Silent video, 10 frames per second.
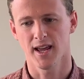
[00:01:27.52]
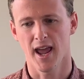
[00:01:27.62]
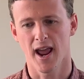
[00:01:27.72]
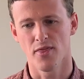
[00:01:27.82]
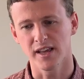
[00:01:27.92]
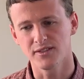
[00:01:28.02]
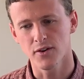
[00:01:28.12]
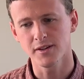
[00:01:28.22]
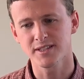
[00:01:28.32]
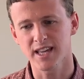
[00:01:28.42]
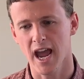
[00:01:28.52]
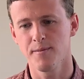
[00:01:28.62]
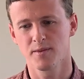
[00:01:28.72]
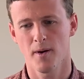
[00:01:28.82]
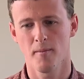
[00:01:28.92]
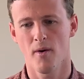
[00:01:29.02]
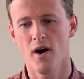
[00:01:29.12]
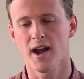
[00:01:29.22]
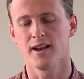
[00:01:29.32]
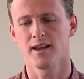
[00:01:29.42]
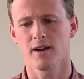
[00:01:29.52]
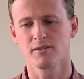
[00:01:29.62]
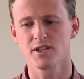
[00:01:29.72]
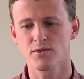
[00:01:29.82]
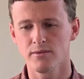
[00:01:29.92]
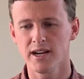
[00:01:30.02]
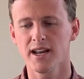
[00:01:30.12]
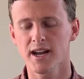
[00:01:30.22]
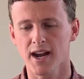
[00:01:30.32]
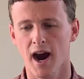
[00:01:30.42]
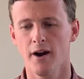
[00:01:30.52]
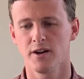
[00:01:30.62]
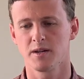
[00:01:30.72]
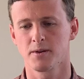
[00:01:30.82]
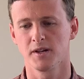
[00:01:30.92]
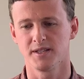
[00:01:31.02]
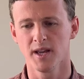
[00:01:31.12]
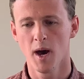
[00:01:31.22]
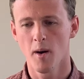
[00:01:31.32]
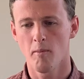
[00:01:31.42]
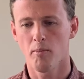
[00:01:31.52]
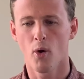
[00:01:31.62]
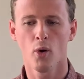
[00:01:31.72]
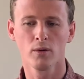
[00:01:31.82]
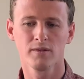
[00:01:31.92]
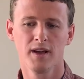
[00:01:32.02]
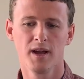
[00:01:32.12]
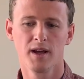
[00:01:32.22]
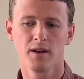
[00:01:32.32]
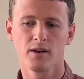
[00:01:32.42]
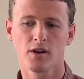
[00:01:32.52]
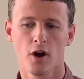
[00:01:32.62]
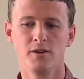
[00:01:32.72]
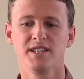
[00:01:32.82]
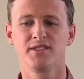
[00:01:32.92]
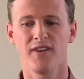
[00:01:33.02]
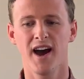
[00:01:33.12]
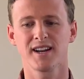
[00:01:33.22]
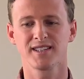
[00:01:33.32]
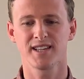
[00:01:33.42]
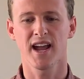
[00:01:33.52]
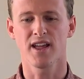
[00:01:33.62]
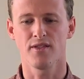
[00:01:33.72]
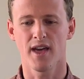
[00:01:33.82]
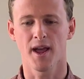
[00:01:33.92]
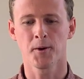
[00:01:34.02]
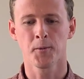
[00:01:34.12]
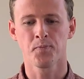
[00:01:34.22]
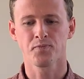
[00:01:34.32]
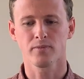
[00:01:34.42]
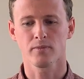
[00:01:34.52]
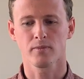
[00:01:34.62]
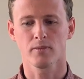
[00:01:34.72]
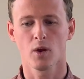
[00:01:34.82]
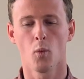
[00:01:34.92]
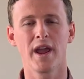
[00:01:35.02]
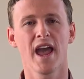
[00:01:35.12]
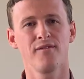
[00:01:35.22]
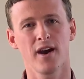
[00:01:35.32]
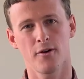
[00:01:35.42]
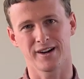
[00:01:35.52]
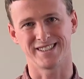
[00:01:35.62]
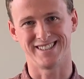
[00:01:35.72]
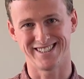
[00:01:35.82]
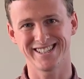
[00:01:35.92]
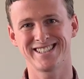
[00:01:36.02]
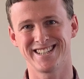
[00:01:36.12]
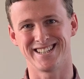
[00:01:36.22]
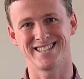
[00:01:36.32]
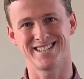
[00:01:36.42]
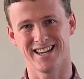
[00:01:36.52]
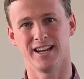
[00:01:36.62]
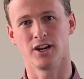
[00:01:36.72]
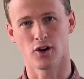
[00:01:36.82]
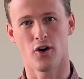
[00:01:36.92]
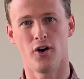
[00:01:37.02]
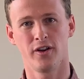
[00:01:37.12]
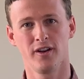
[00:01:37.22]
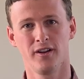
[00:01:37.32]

And these verses came to my mind, and I was just really encouraged because Paul goes as far to say that we have our existence in God.